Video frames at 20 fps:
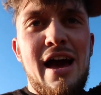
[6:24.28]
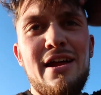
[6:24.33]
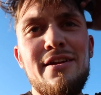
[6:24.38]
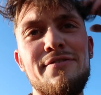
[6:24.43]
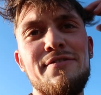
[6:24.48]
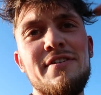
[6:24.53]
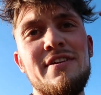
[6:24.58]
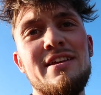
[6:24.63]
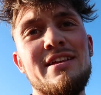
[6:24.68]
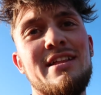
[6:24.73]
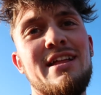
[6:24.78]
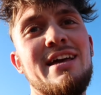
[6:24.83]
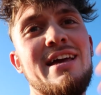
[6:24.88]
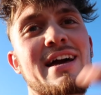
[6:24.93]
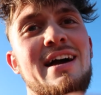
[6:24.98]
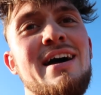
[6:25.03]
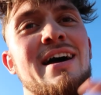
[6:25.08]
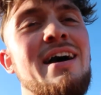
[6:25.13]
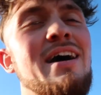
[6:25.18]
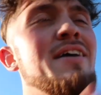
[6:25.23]
had a feeling
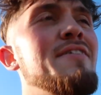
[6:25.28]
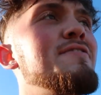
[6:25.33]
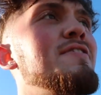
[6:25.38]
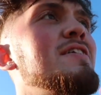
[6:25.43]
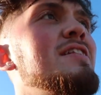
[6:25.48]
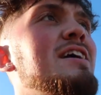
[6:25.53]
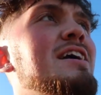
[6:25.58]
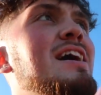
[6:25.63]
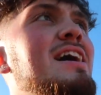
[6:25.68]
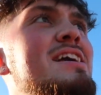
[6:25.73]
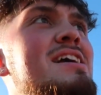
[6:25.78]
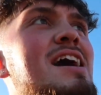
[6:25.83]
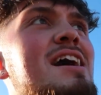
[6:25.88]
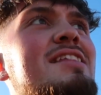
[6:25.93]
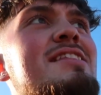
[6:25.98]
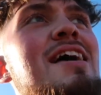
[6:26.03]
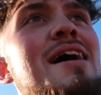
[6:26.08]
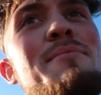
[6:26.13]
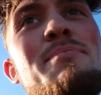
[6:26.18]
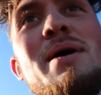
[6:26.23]
like felt like I
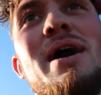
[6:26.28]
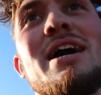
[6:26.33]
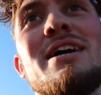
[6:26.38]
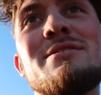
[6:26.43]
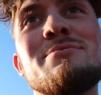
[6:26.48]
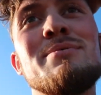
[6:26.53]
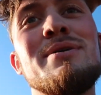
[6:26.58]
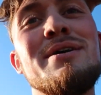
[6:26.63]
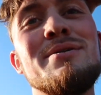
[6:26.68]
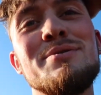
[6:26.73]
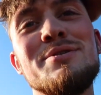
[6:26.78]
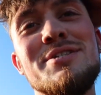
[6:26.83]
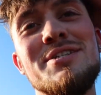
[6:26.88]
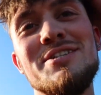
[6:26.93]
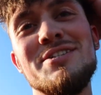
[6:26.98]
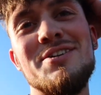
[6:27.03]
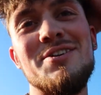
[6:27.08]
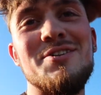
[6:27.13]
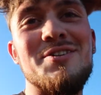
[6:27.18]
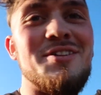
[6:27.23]
caught that pass, but it was so
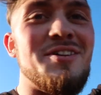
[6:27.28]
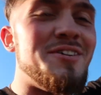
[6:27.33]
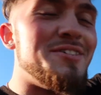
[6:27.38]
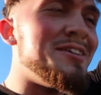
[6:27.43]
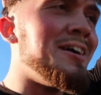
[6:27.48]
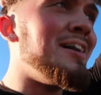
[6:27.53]
close.